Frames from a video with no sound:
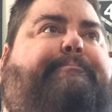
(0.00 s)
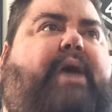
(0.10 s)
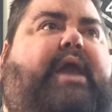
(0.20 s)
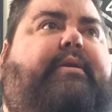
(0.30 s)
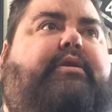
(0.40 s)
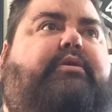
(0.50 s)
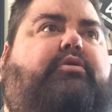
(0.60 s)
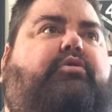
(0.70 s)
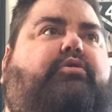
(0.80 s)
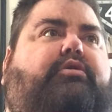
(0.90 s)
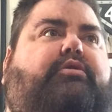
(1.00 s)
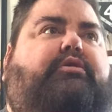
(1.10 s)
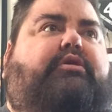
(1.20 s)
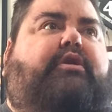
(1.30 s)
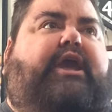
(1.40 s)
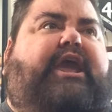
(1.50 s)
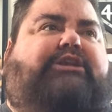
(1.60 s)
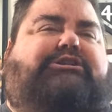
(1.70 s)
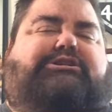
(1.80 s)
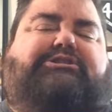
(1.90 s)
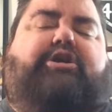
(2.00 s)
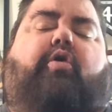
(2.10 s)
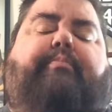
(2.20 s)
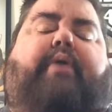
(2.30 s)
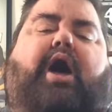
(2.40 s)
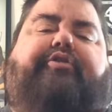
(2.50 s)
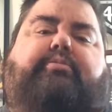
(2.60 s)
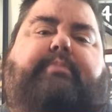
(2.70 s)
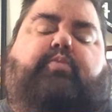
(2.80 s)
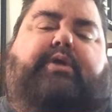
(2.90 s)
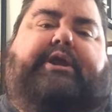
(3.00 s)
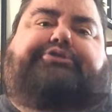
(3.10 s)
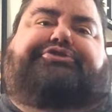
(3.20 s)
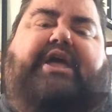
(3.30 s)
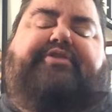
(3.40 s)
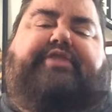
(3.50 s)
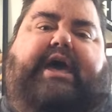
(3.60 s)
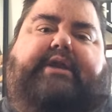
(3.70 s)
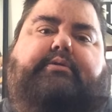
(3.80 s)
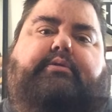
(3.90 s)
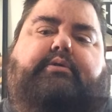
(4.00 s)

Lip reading: But it so bothered me when he said that.